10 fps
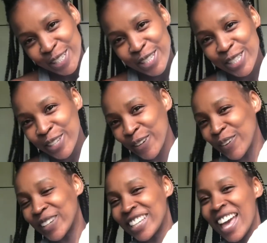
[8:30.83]
So
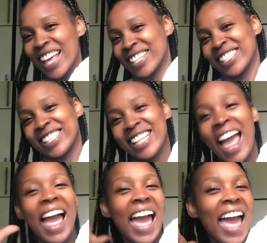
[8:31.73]
yes,
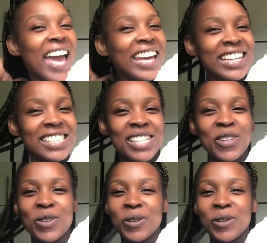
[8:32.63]
anywho,